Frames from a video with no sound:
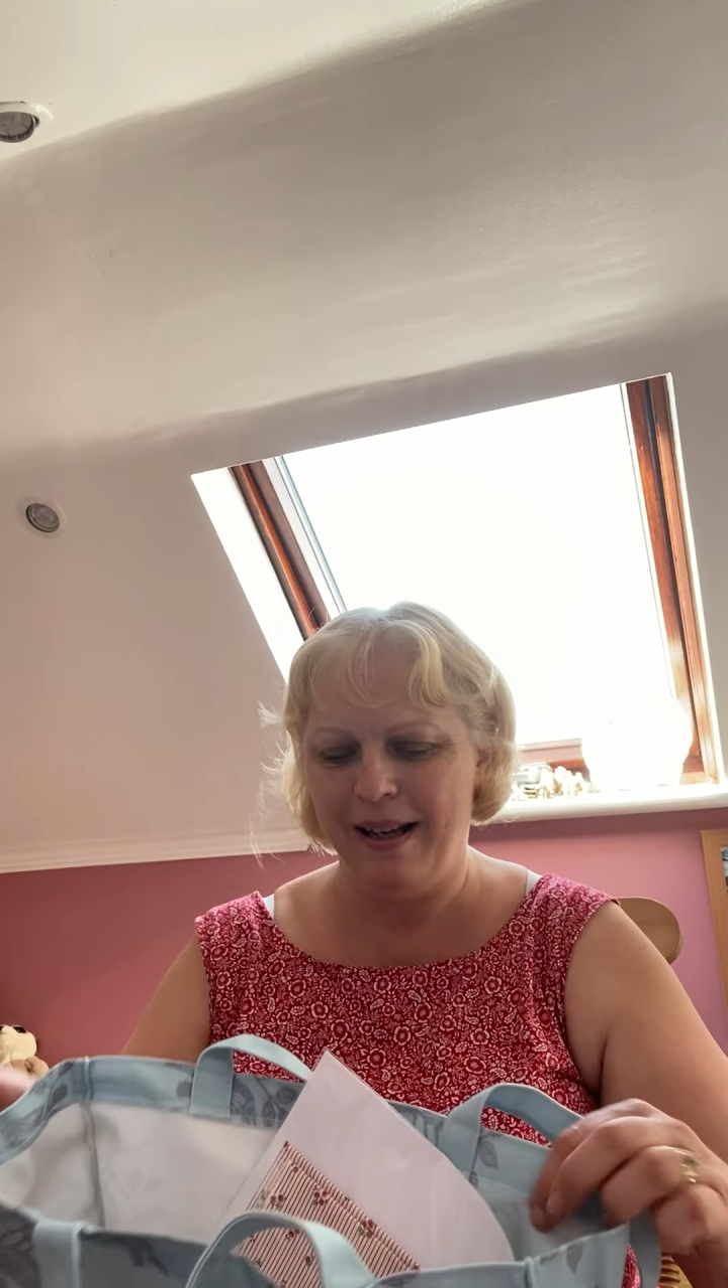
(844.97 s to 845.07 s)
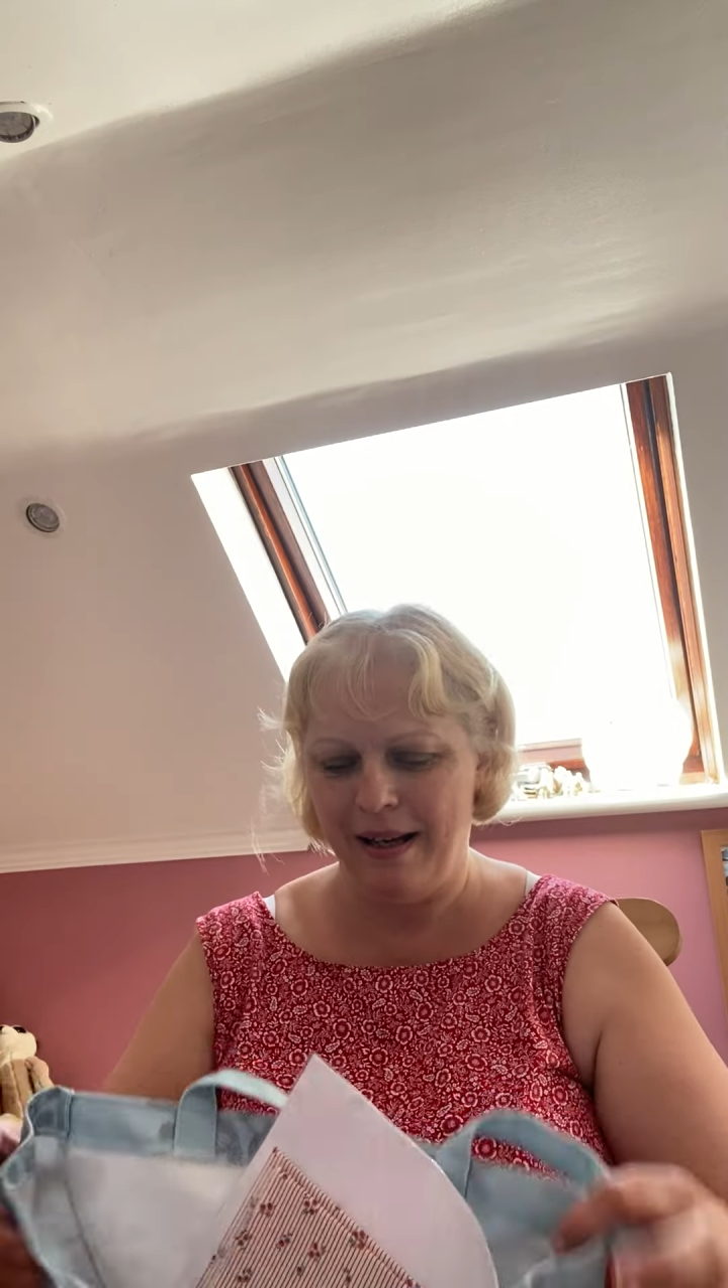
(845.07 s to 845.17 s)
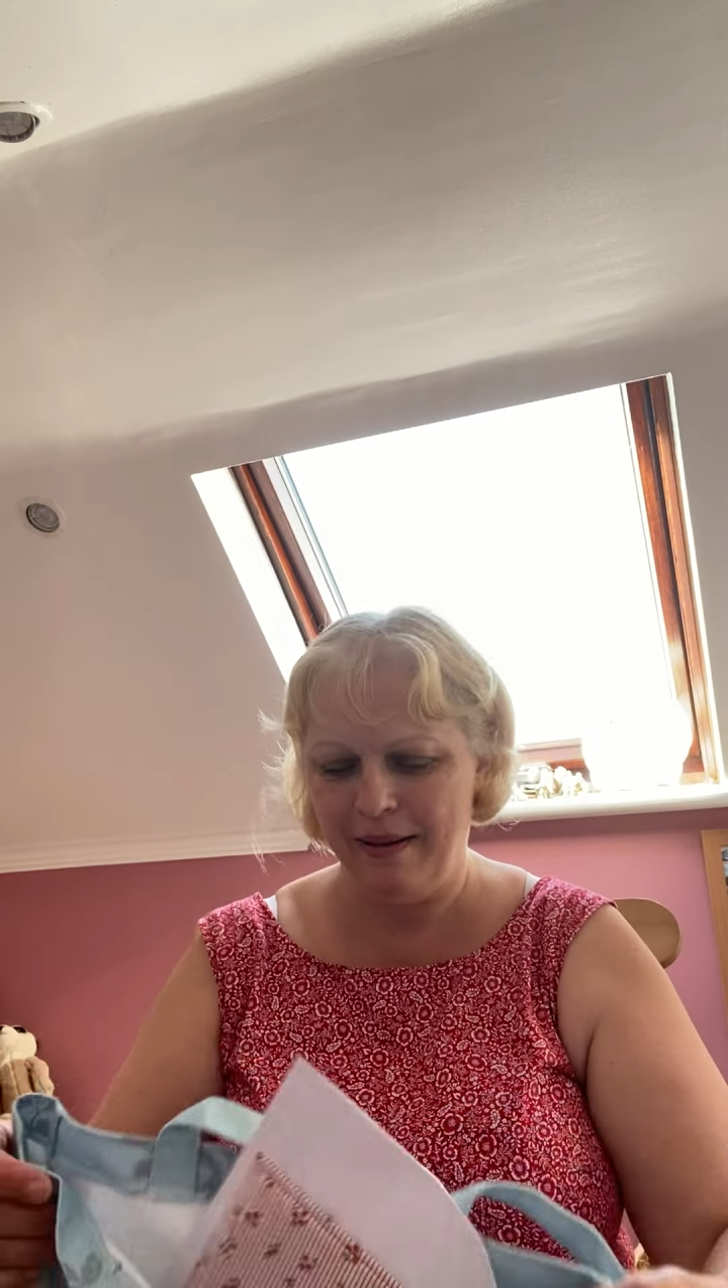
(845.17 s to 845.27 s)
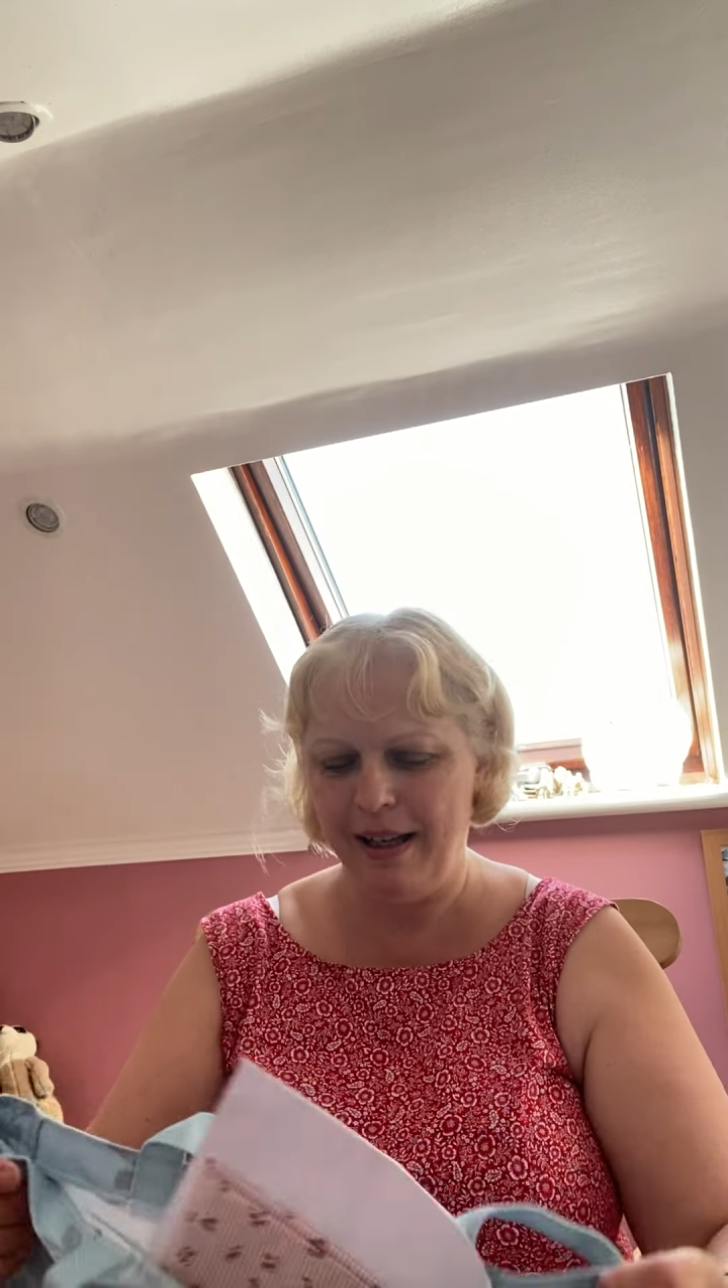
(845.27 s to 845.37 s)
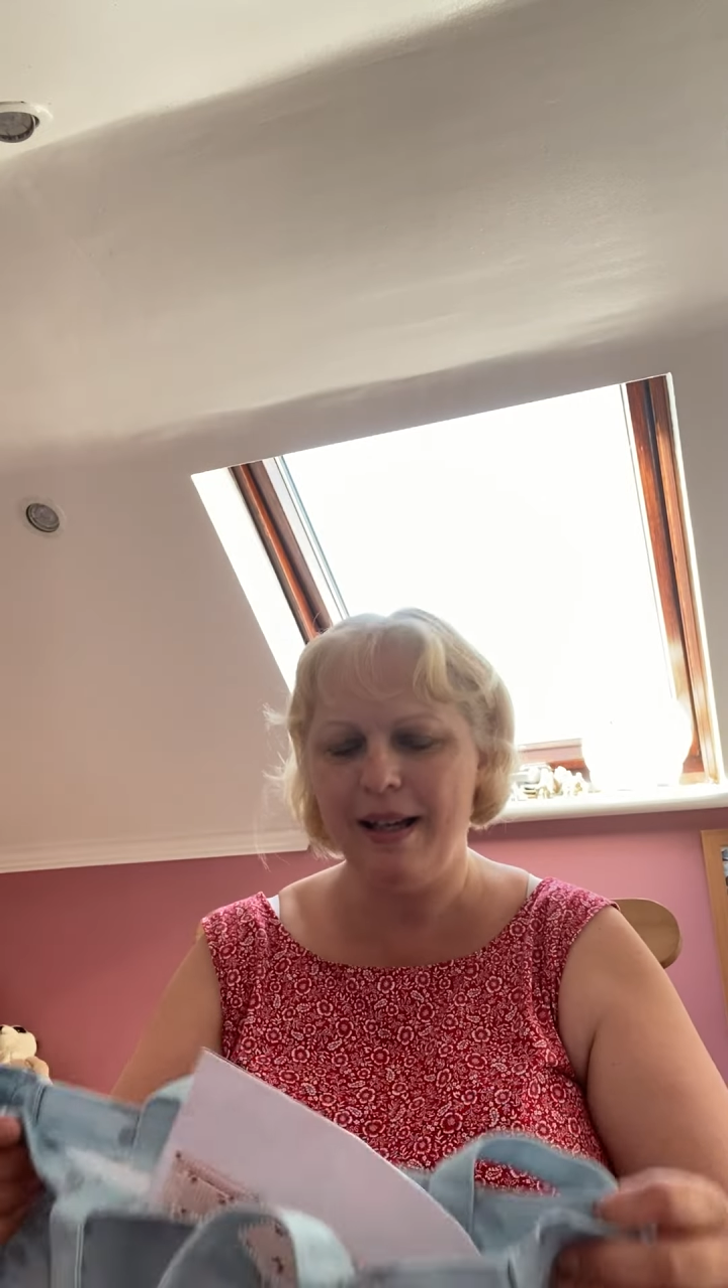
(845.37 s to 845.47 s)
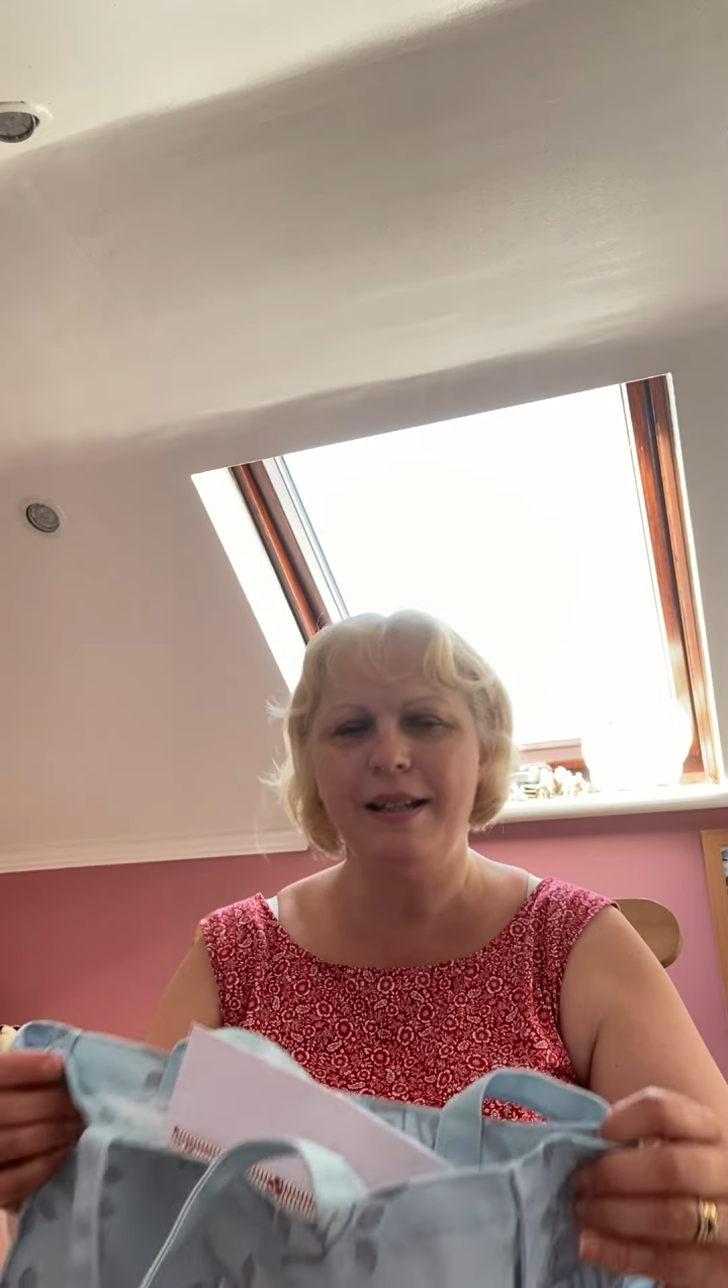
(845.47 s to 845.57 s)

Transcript: I think